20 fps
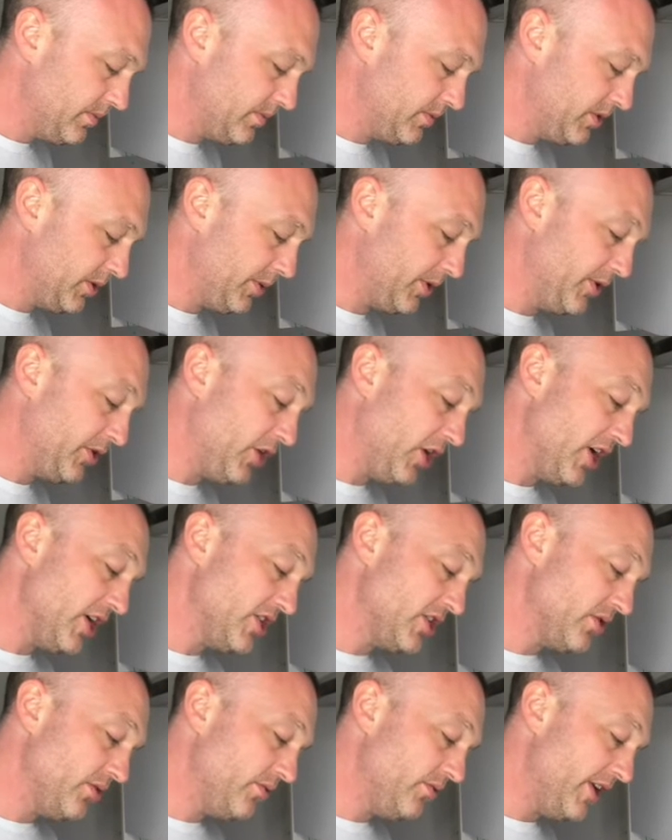we've got
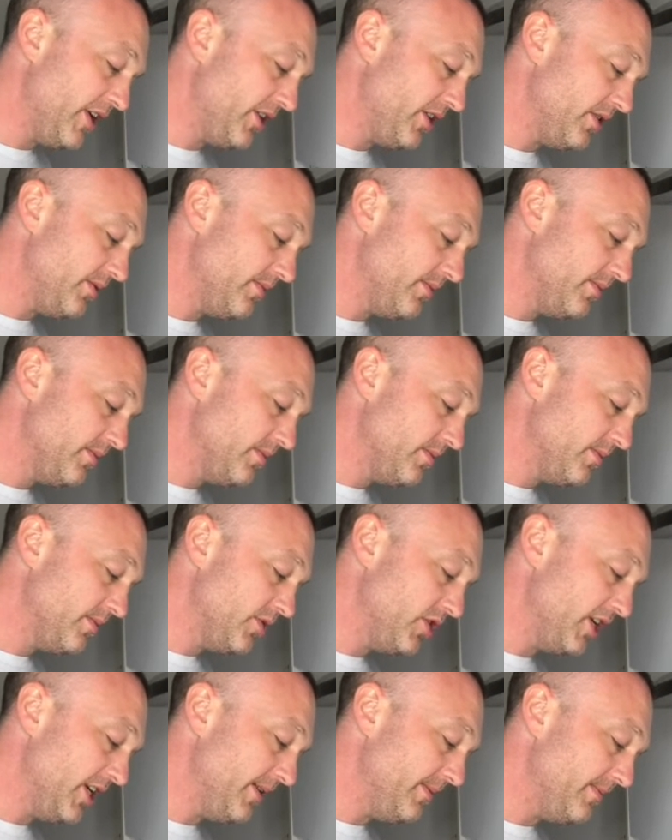diced red onion,
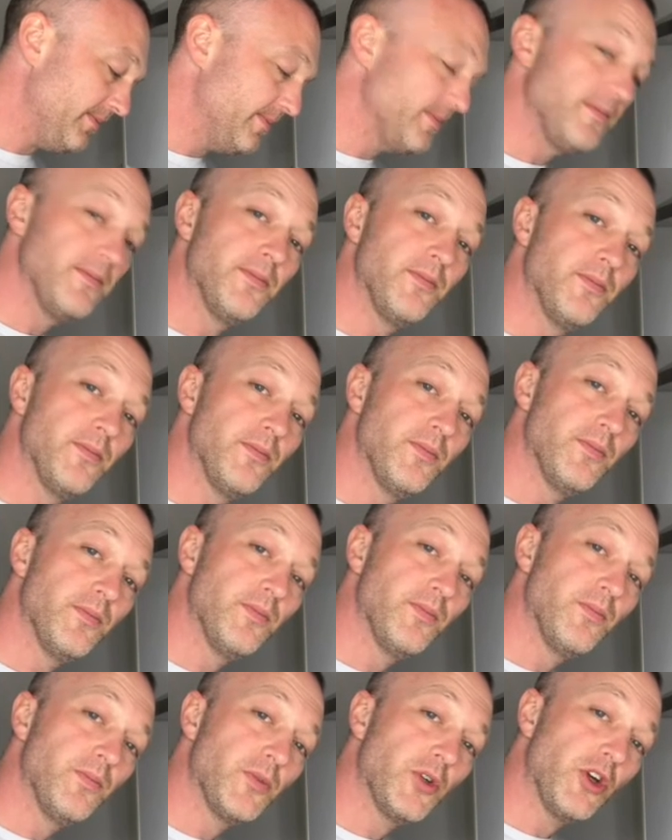chilli,
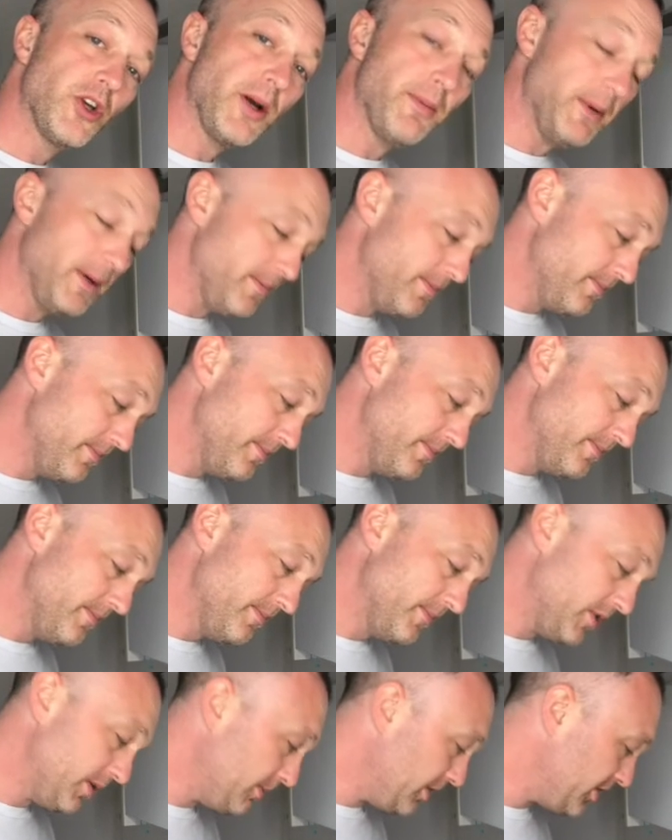cucumber,
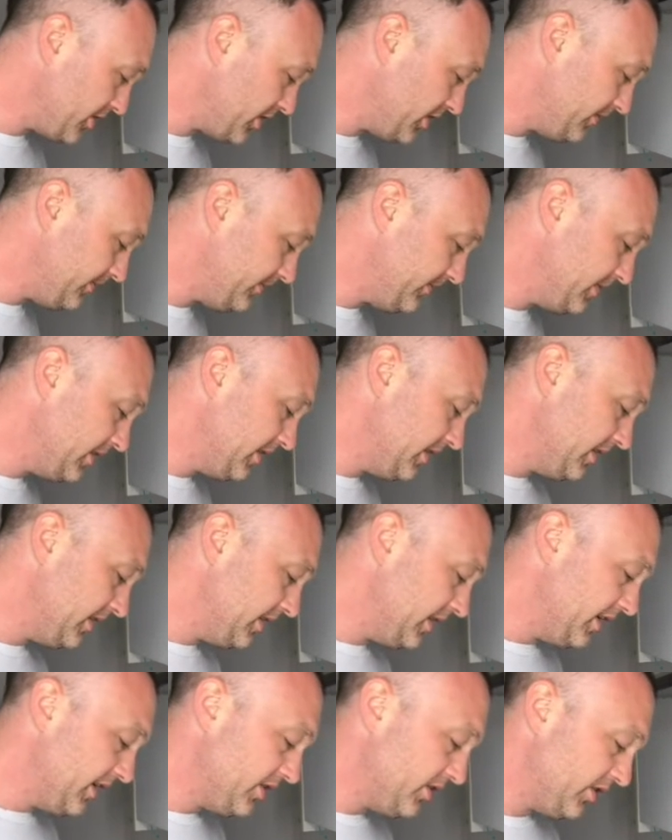tomato. It's